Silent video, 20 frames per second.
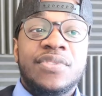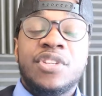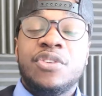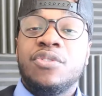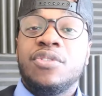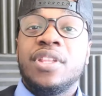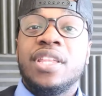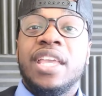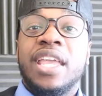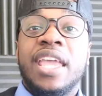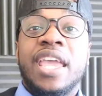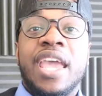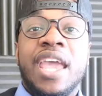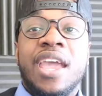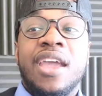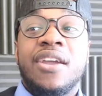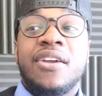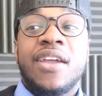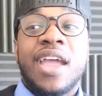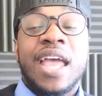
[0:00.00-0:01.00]
to really
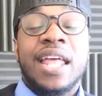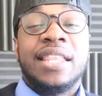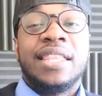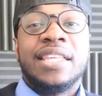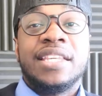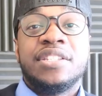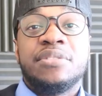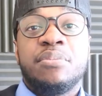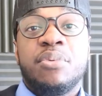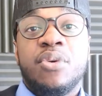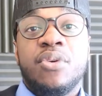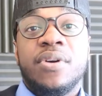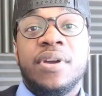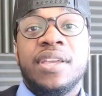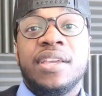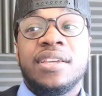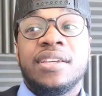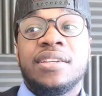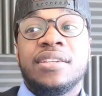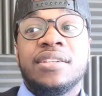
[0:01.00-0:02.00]
care at this
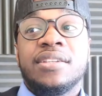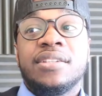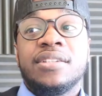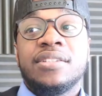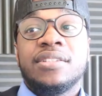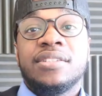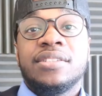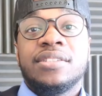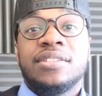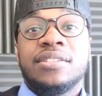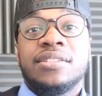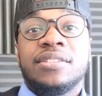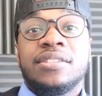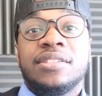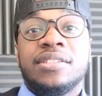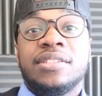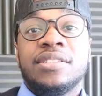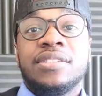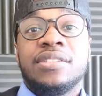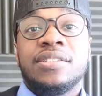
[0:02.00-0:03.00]
point.
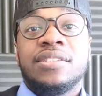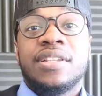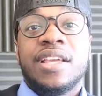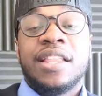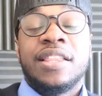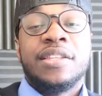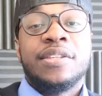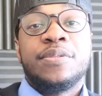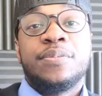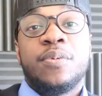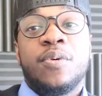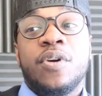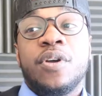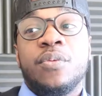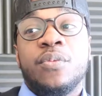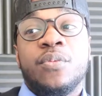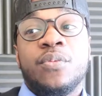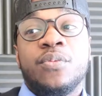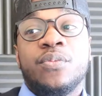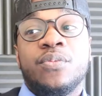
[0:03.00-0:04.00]
At this
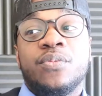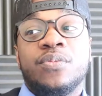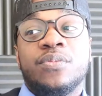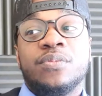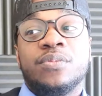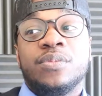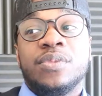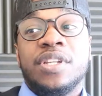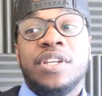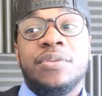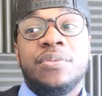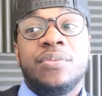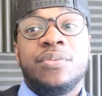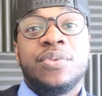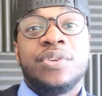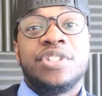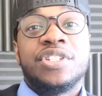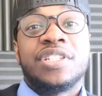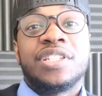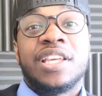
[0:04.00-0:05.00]
point,
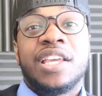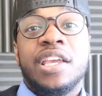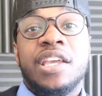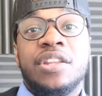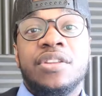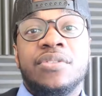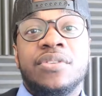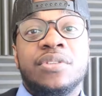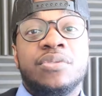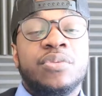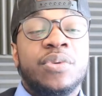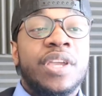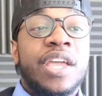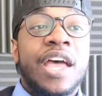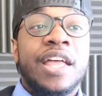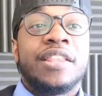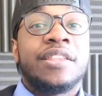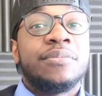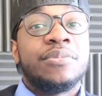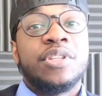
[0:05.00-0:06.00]
we're just a hindrance. We
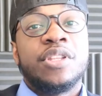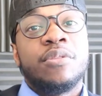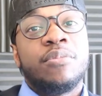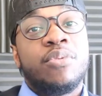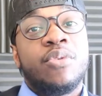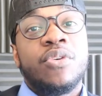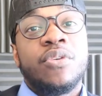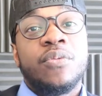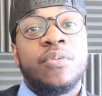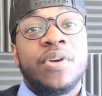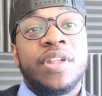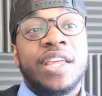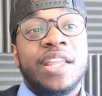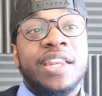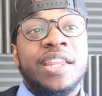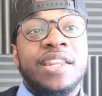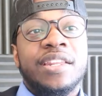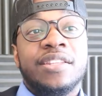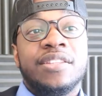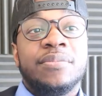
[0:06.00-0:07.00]
got them to the point where they
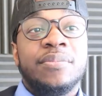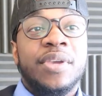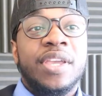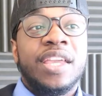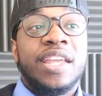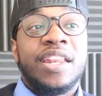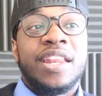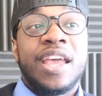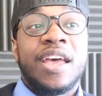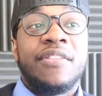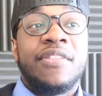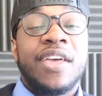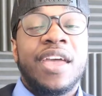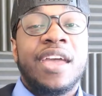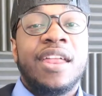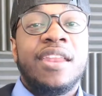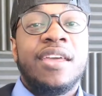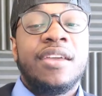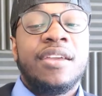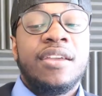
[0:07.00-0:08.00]
needed to be, and now
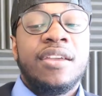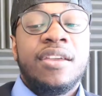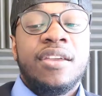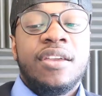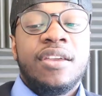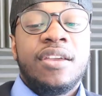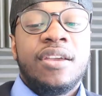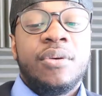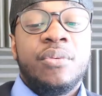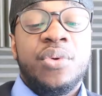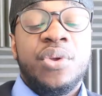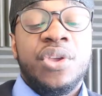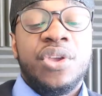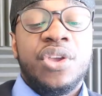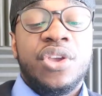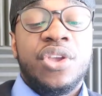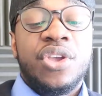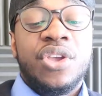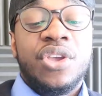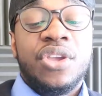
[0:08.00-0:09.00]
that
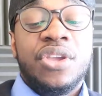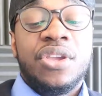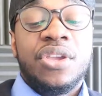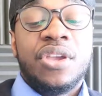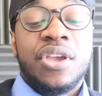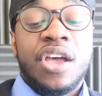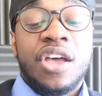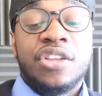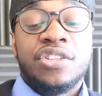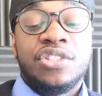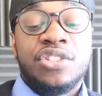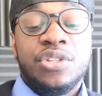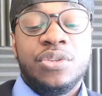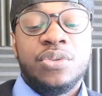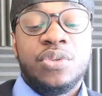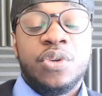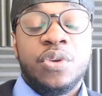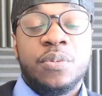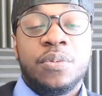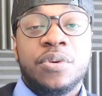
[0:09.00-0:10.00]
us
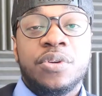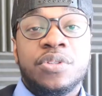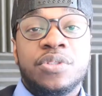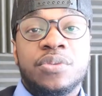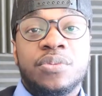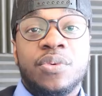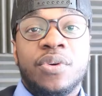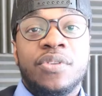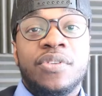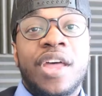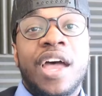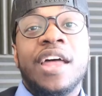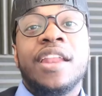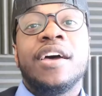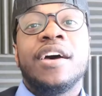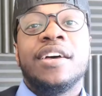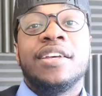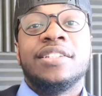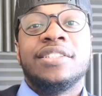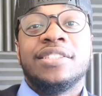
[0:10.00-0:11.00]
YouTubers, well,
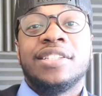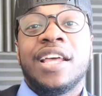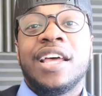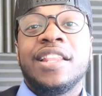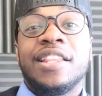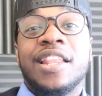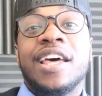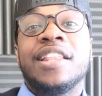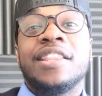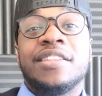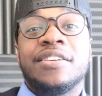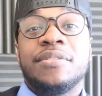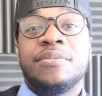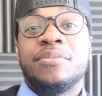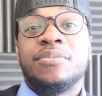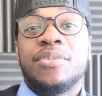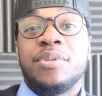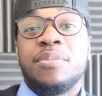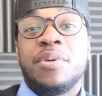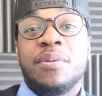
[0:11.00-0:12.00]
not us, not the
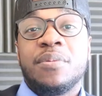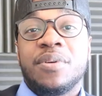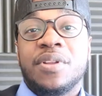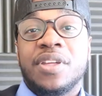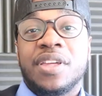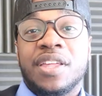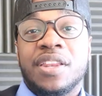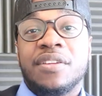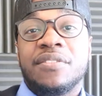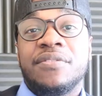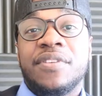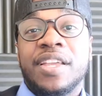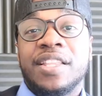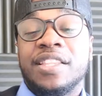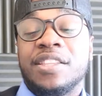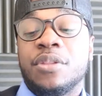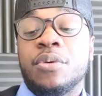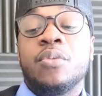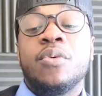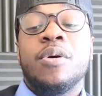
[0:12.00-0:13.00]
people that are getting
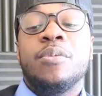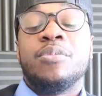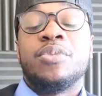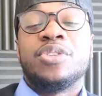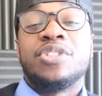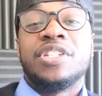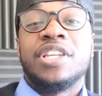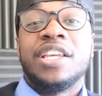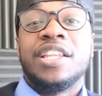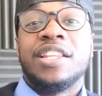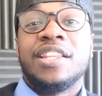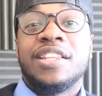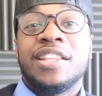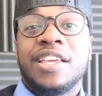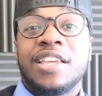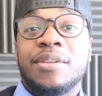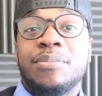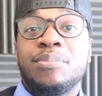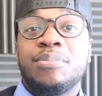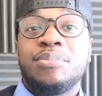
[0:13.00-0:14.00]
affected, the 1%,
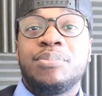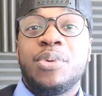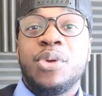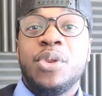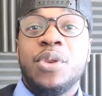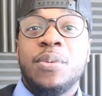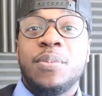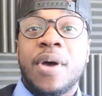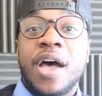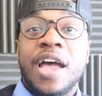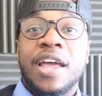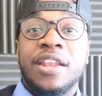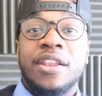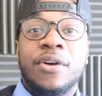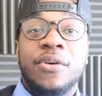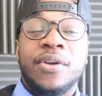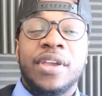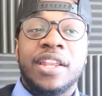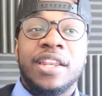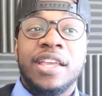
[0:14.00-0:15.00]
like PewDiePie and
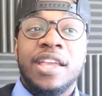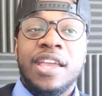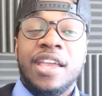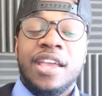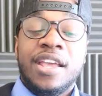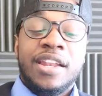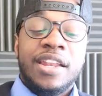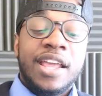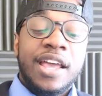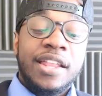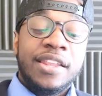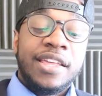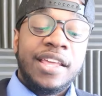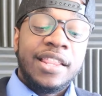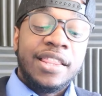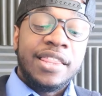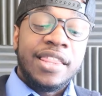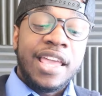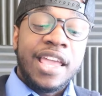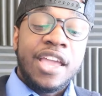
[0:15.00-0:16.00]
Logan, now
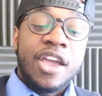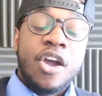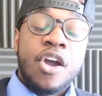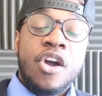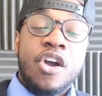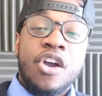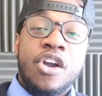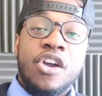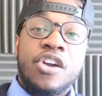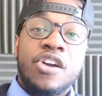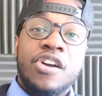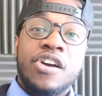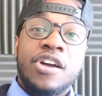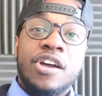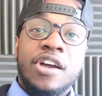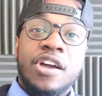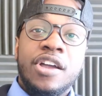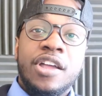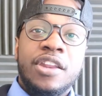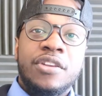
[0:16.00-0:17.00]
that they are
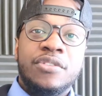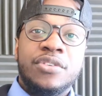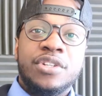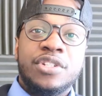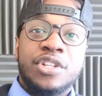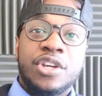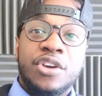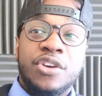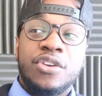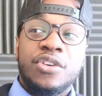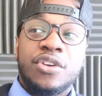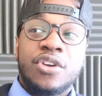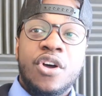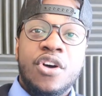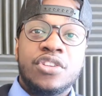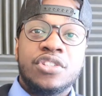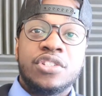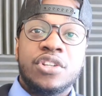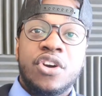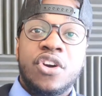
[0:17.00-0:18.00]
in return
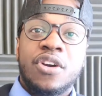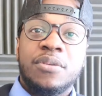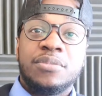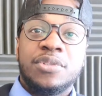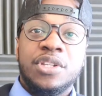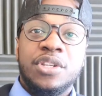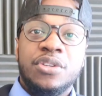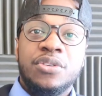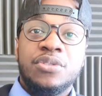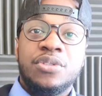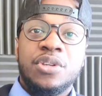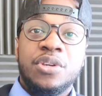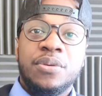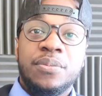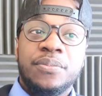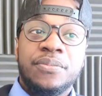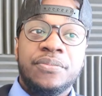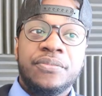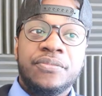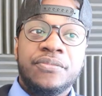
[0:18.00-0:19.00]
causing harm to
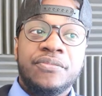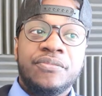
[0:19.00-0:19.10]
YouTube,